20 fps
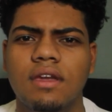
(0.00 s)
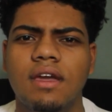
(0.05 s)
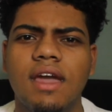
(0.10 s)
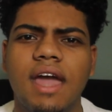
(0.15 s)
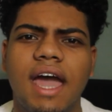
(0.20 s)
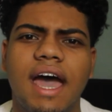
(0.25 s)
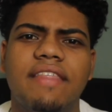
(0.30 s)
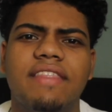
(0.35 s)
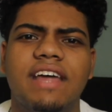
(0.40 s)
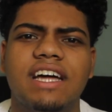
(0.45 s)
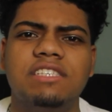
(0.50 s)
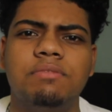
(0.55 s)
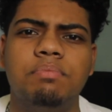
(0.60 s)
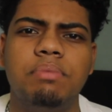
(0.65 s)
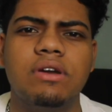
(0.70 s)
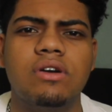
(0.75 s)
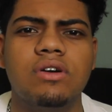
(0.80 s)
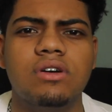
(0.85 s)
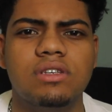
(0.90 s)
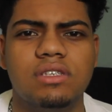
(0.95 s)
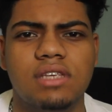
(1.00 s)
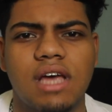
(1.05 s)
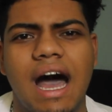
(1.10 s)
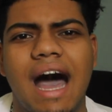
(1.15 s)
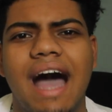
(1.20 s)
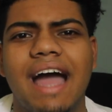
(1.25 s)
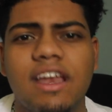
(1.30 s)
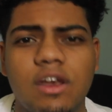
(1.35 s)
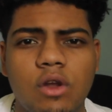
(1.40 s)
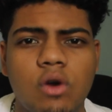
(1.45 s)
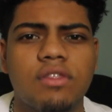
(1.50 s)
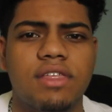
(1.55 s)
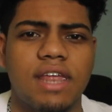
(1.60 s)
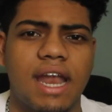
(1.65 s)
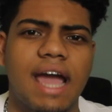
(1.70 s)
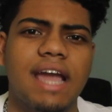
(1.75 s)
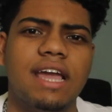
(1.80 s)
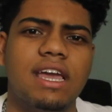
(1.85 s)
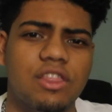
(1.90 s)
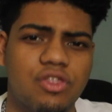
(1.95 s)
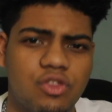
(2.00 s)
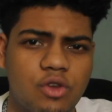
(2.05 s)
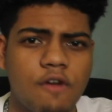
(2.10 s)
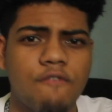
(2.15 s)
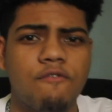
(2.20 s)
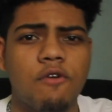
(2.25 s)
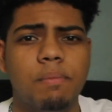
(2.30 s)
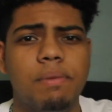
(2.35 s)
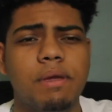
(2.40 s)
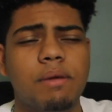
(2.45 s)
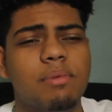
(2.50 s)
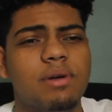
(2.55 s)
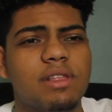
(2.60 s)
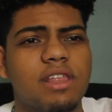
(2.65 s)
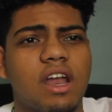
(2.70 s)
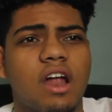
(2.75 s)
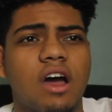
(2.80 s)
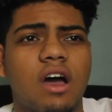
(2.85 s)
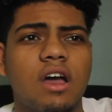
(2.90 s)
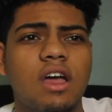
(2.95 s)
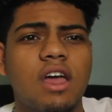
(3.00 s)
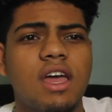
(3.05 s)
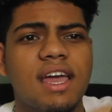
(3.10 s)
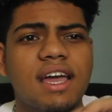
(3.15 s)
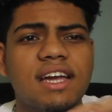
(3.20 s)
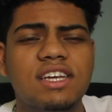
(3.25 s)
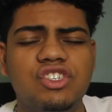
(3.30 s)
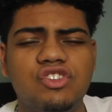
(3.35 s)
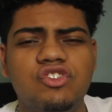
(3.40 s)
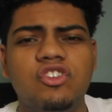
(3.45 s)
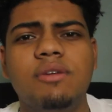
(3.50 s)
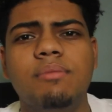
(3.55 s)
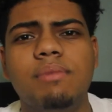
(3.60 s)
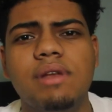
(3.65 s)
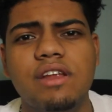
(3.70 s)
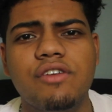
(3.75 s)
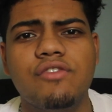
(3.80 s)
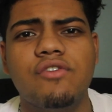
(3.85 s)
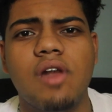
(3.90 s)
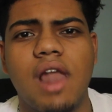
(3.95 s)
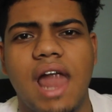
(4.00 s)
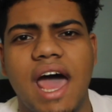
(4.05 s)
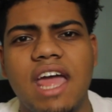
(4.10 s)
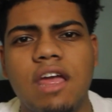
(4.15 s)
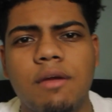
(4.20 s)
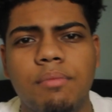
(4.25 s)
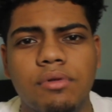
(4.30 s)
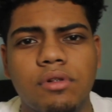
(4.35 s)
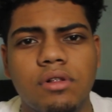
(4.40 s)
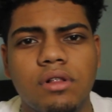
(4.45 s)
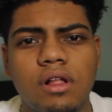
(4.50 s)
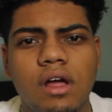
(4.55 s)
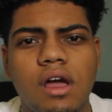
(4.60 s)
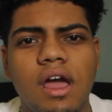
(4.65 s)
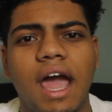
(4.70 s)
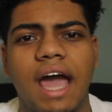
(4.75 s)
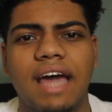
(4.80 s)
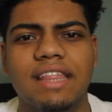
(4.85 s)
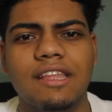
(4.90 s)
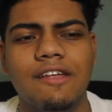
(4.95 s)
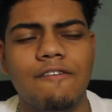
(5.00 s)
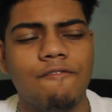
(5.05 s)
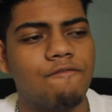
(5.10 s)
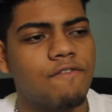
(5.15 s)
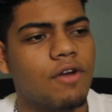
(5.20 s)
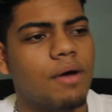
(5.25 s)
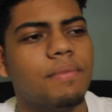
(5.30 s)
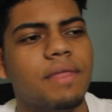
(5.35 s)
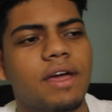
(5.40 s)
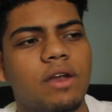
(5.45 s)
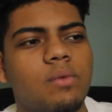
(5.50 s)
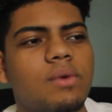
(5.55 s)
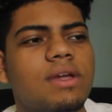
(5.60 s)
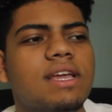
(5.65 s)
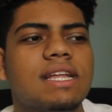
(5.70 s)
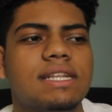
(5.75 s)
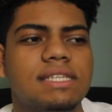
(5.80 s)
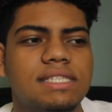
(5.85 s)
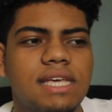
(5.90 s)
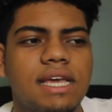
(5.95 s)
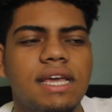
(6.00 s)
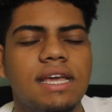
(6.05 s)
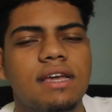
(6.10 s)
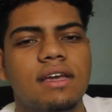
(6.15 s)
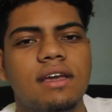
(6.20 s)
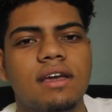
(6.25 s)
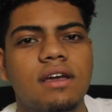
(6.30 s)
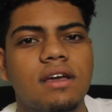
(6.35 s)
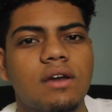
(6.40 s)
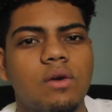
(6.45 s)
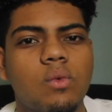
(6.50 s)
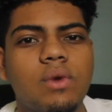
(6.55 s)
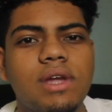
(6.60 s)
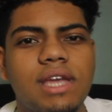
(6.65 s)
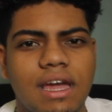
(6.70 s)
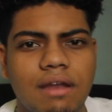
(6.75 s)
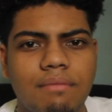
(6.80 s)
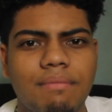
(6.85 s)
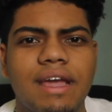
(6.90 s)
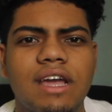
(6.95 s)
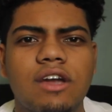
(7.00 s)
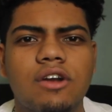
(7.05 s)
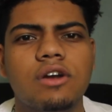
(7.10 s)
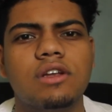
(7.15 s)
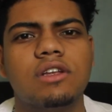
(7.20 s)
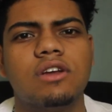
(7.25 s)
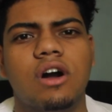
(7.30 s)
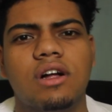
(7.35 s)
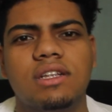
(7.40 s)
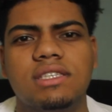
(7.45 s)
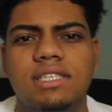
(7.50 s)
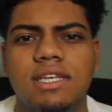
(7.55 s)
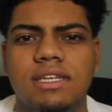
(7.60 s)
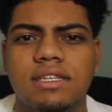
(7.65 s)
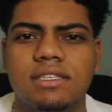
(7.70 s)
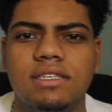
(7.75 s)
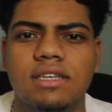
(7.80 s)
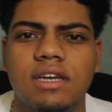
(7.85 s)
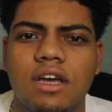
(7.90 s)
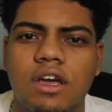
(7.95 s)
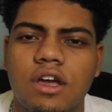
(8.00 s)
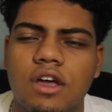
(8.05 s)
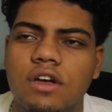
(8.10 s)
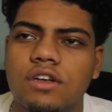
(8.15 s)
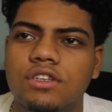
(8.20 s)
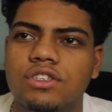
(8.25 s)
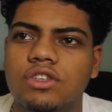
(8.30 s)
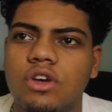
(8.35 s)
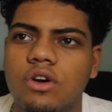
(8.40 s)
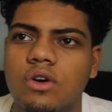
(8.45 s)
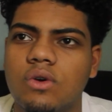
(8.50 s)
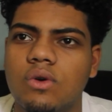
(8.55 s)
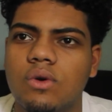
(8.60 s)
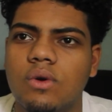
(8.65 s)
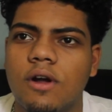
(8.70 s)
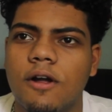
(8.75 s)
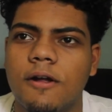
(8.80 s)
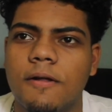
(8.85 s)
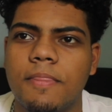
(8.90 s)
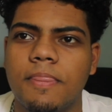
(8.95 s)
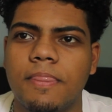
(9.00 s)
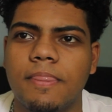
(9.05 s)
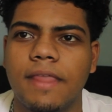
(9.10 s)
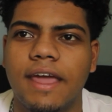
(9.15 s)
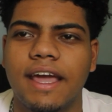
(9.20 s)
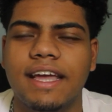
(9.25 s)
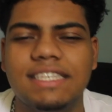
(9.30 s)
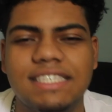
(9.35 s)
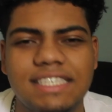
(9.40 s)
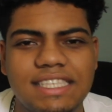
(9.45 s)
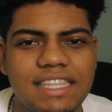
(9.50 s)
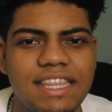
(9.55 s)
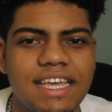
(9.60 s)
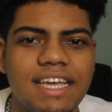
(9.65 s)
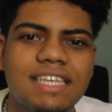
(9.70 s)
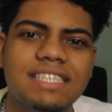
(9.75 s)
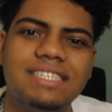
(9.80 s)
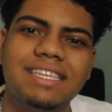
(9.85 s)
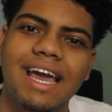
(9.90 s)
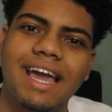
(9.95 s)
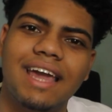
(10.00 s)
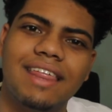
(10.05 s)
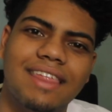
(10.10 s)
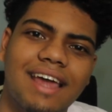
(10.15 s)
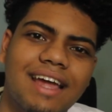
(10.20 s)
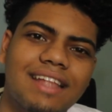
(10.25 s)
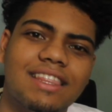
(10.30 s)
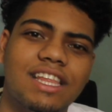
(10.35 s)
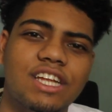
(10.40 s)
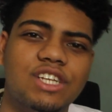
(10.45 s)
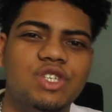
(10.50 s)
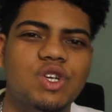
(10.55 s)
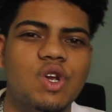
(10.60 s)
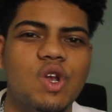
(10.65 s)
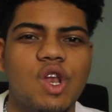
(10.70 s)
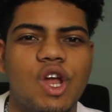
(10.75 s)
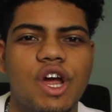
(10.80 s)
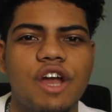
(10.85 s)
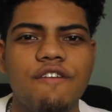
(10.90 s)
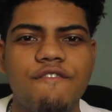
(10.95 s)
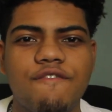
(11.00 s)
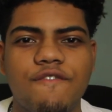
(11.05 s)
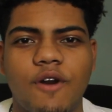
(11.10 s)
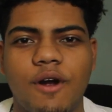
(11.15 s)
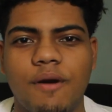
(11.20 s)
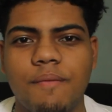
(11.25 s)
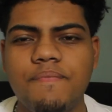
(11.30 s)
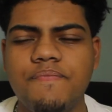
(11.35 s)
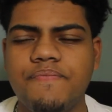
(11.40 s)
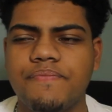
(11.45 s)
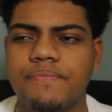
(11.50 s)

And that's because I know that I get 3 or 4 people that are extremely reliable, and then from that we can make good content. So it's things like that that you learn from.